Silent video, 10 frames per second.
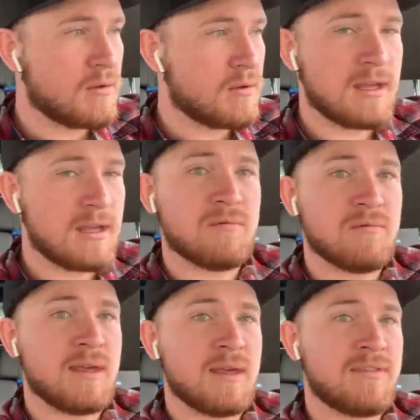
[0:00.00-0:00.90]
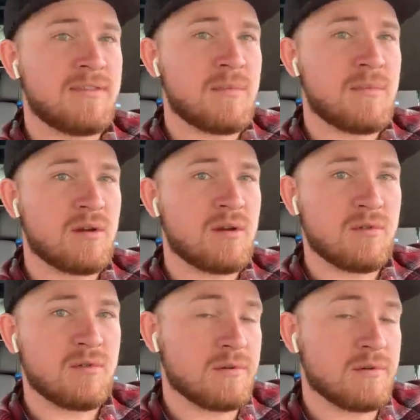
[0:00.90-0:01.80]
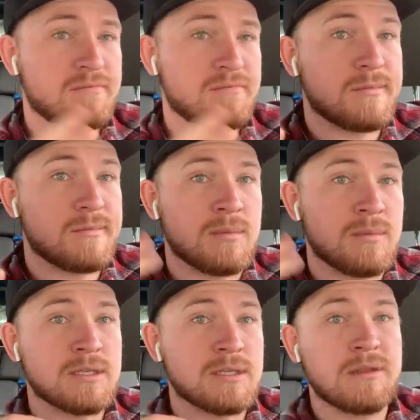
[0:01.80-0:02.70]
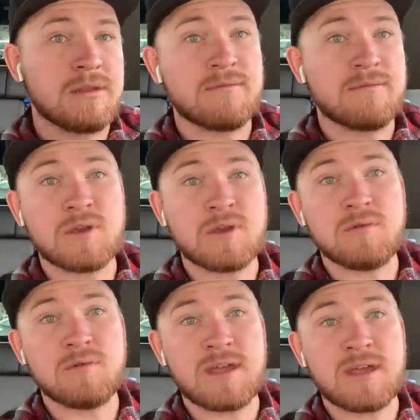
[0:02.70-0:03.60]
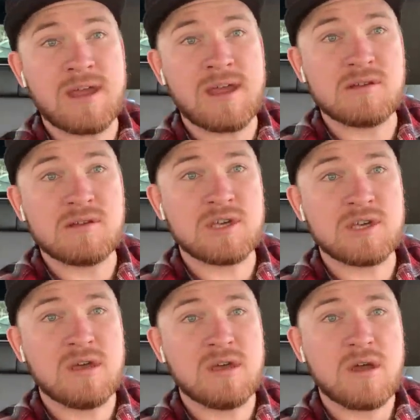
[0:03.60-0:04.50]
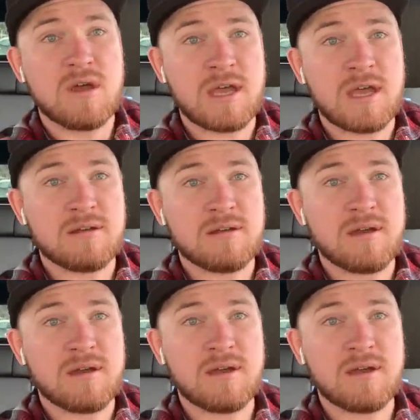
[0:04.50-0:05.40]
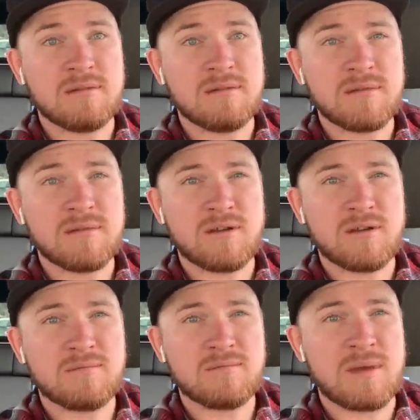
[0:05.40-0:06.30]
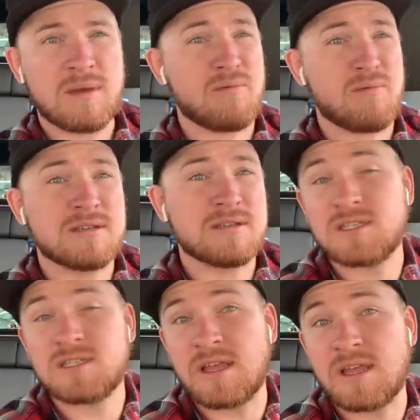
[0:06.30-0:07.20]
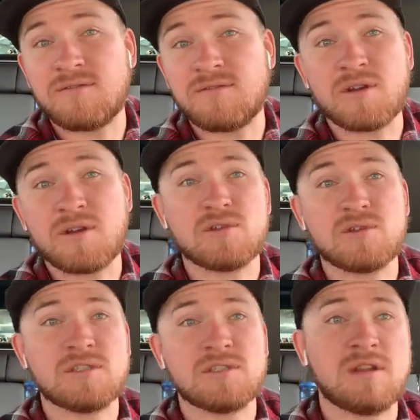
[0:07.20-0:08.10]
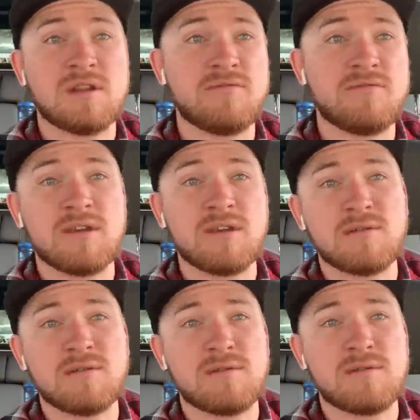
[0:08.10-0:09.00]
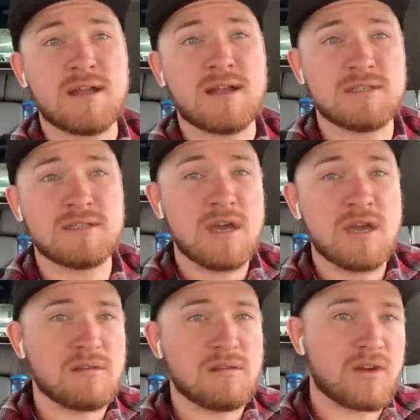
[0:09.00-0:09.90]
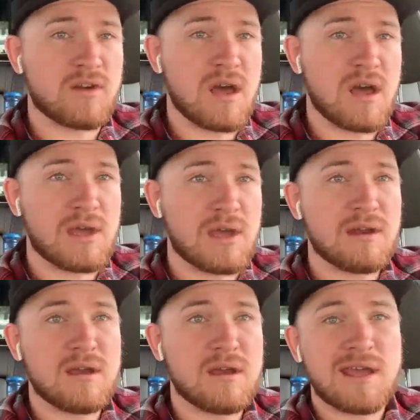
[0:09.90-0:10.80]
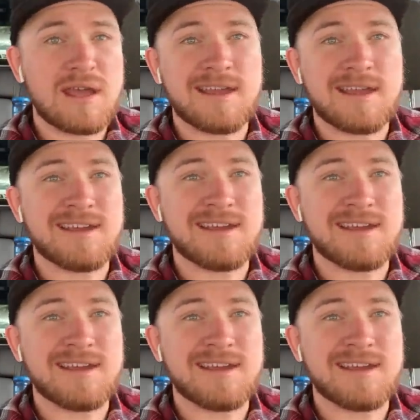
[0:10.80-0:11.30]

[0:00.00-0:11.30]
See if that metaphor means anything for you, that analogy, and start maybe processing that if you're interested. I'd love to hear your thoughts. Leave a comment, and